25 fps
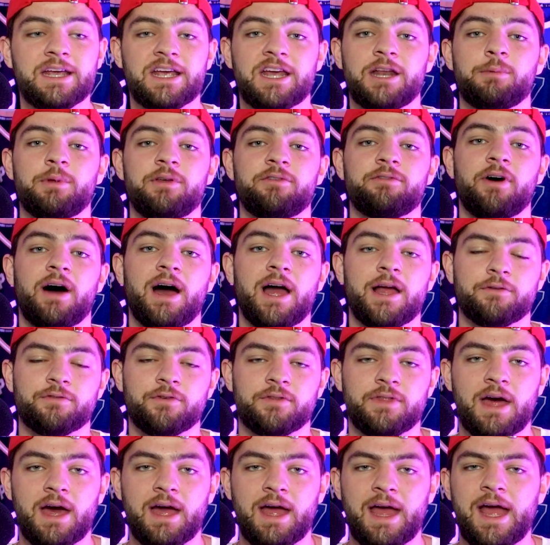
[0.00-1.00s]
going to be vying for
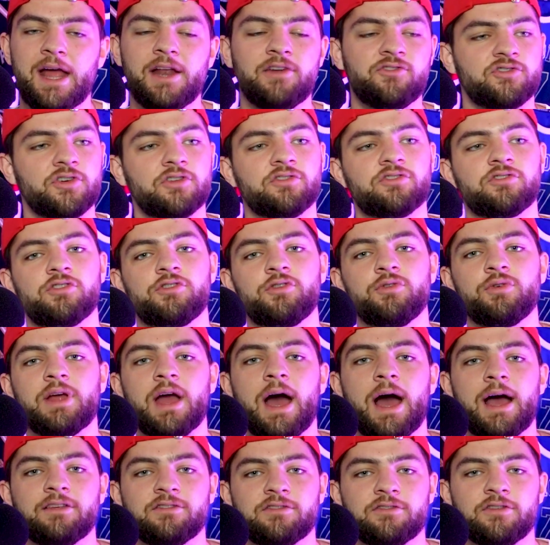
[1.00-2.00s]
that. And just so you
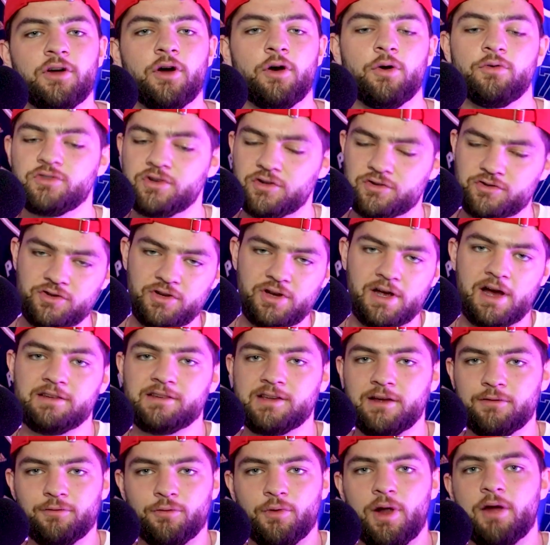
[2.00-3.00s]
guys know, just so you guys
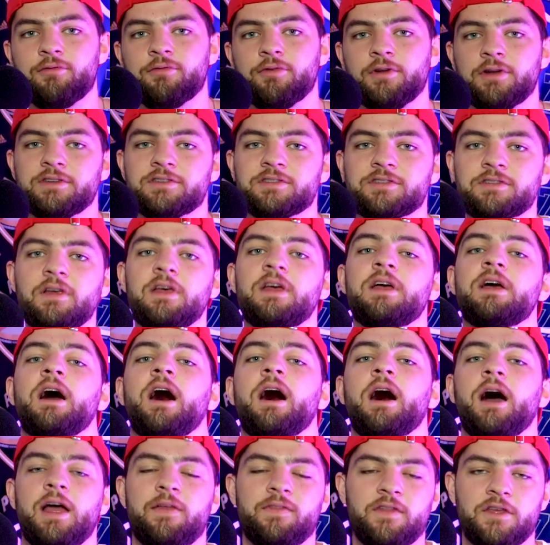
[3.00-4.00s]
have a reference
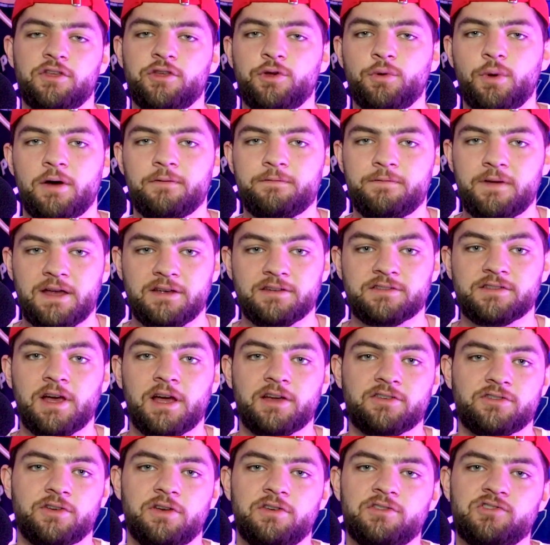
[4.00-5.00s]
in the UFA
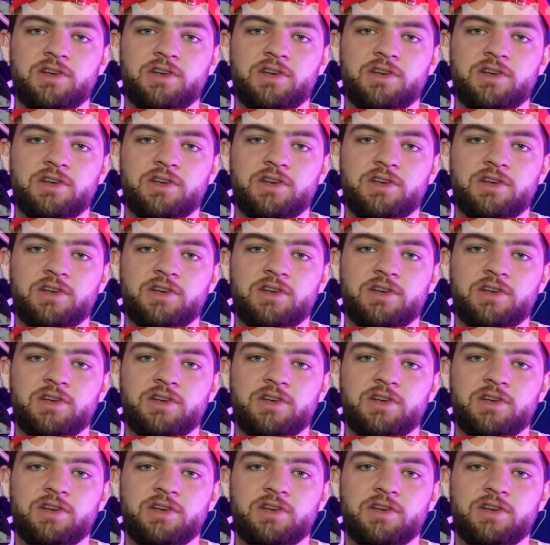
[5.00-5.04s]
section,